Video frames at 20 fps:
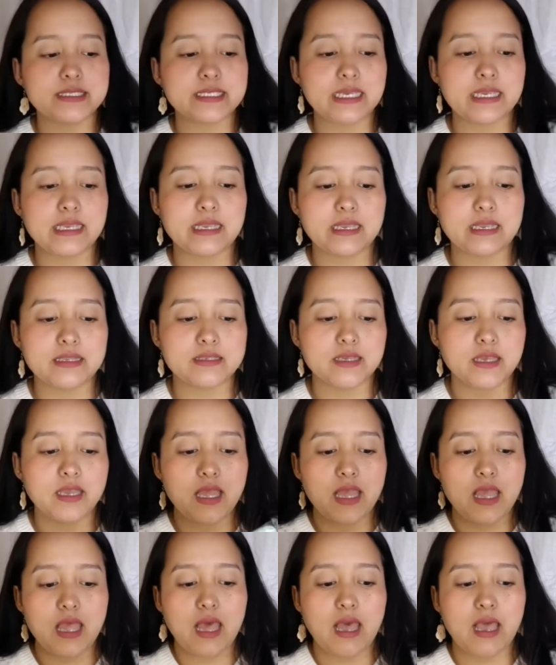and
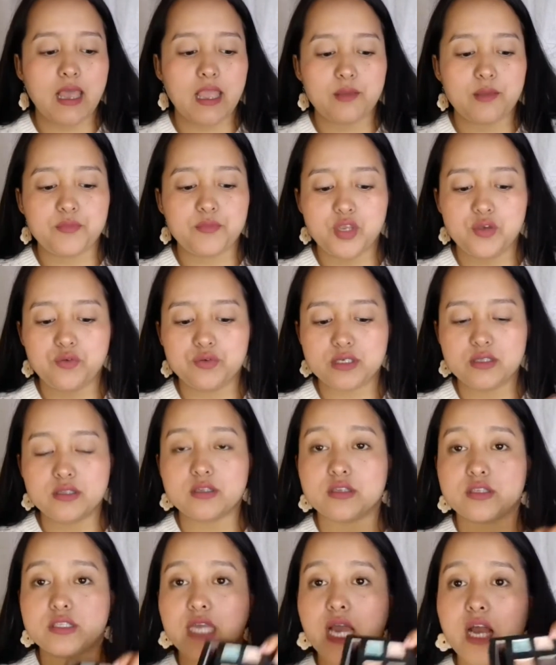I am using the
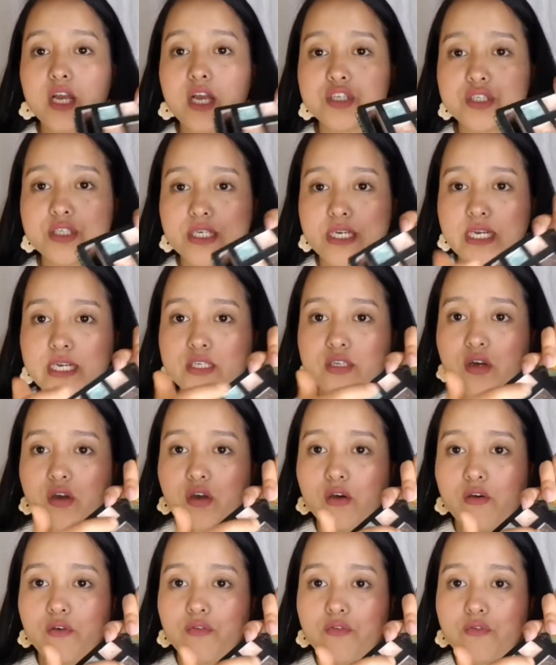dark shade
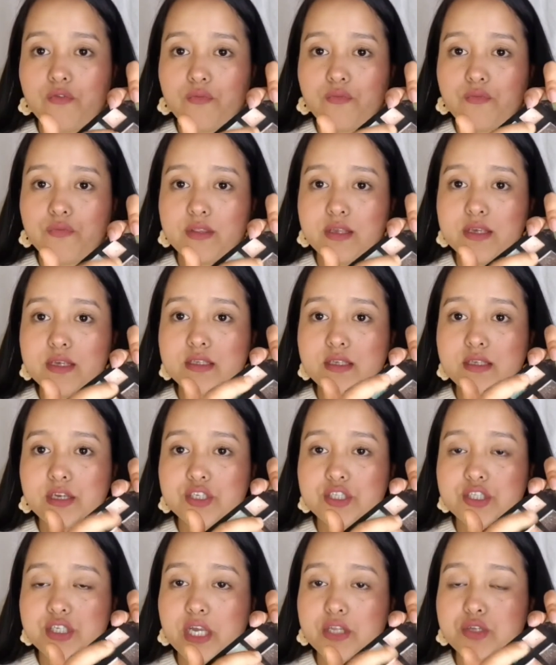of this
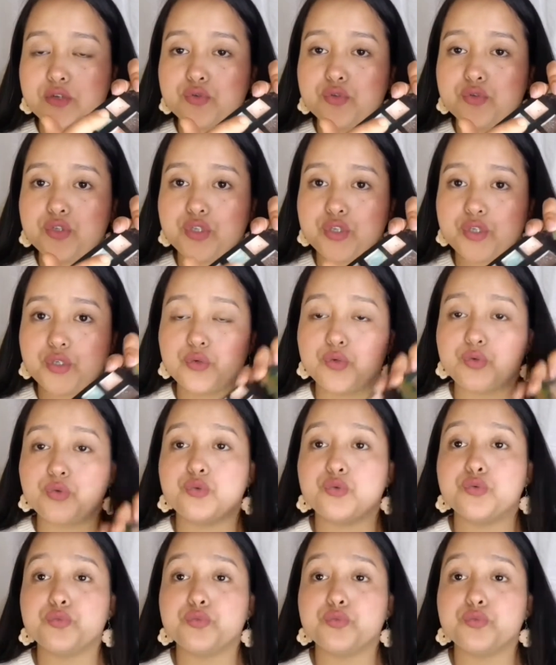eyeshadow to,